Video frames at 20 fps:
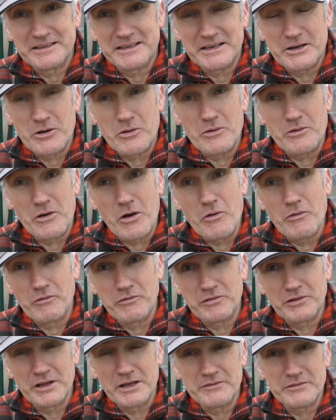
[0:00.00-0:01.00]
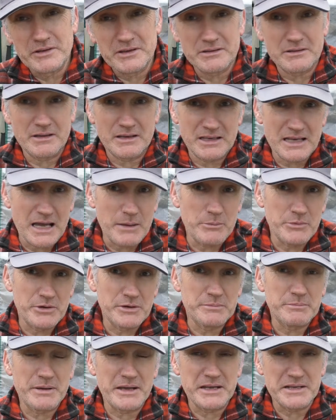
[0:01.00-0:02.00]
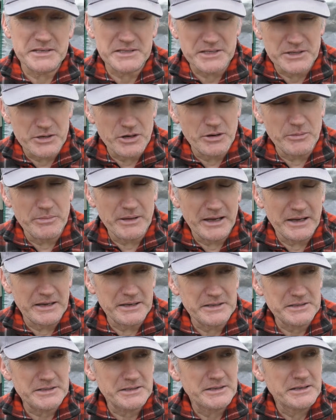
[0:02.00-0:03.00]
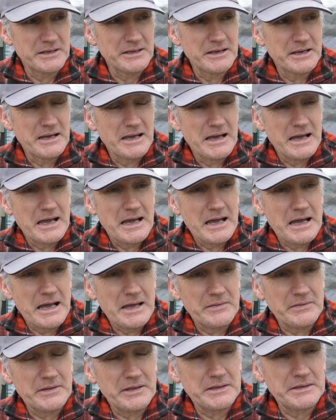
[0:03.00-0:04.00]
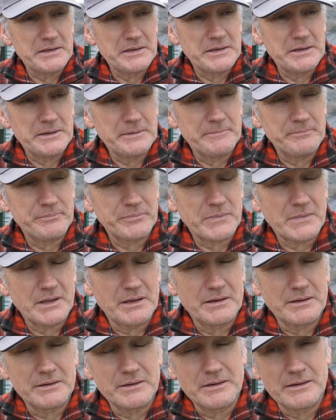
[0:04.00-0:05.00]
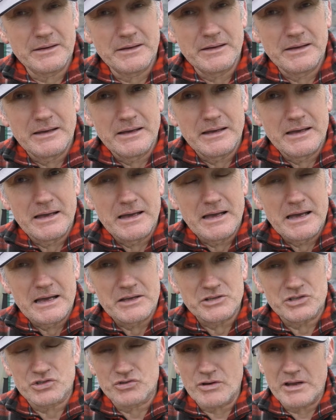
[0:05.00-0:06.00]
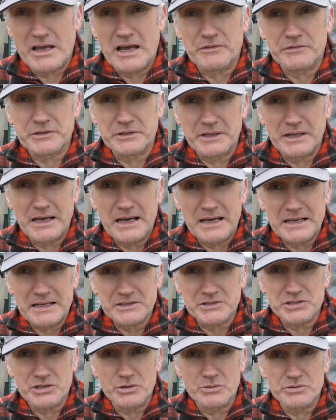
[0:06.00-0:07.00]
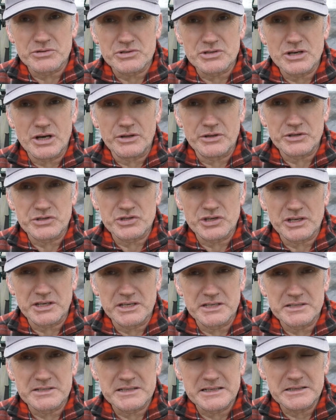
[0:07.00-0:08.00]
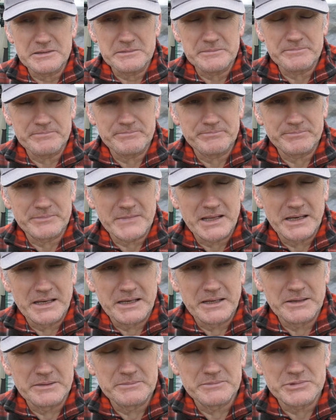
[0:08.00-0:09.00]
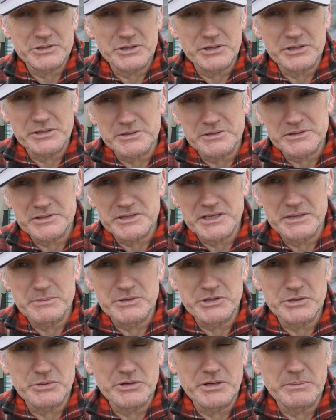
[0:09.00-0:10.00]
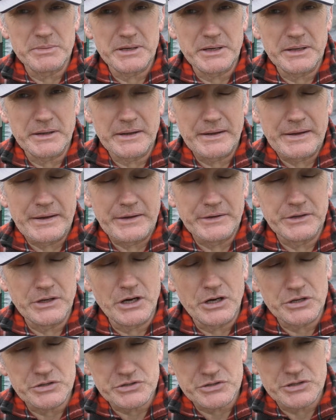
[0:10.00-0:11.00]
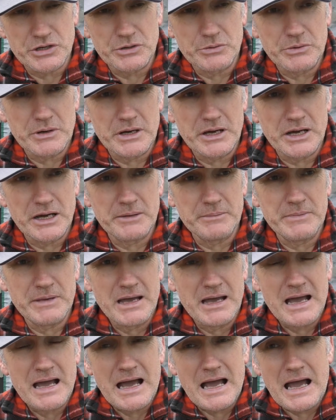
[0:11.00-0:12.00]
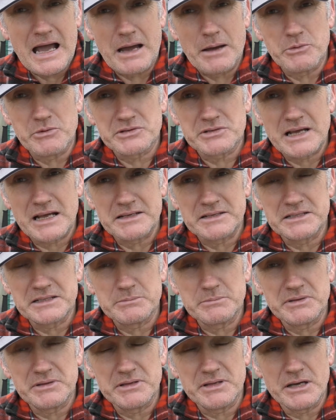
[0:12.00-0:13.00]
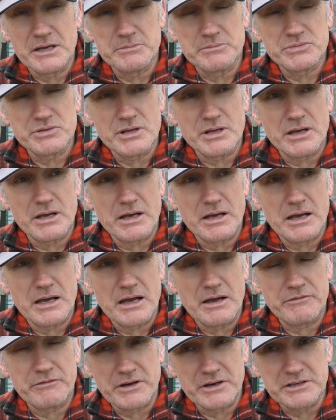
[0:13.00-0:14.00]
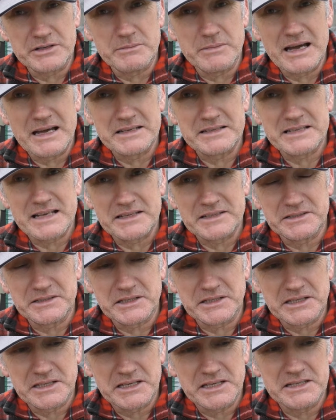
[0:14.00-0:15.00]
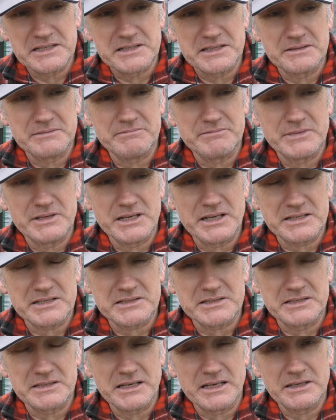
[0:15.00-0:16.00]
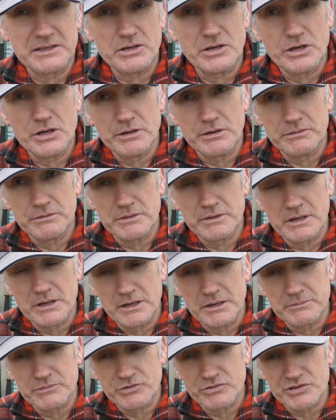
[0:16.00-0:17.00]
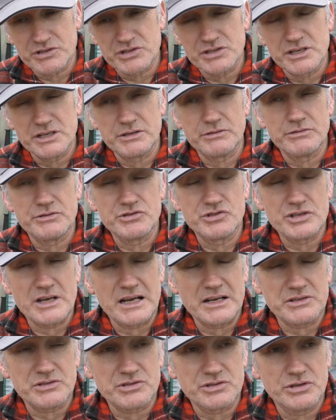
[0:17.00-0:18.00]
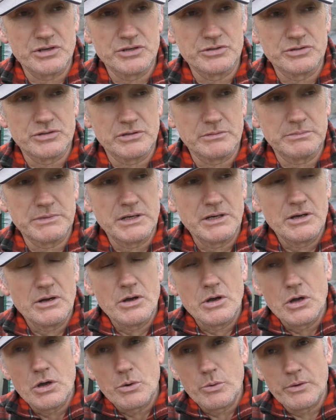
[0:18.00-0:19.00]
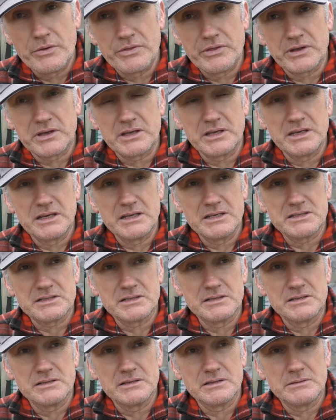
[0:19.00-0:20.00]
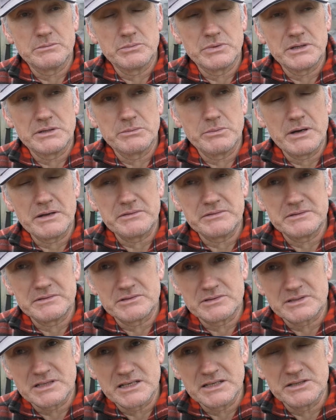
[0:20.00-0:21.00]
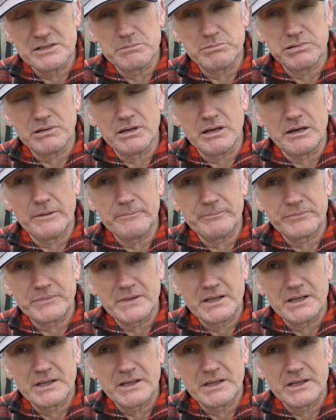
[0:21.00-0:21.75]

Hopefully the camera picked it up, that is. And then straight after that I had to go and sort the chickens out, so could see me doing a bit of that. And also I was handed, a friend of mine's handed the keys in yesterday. Christina and Jack turned up with the keys and we went and seen the plot.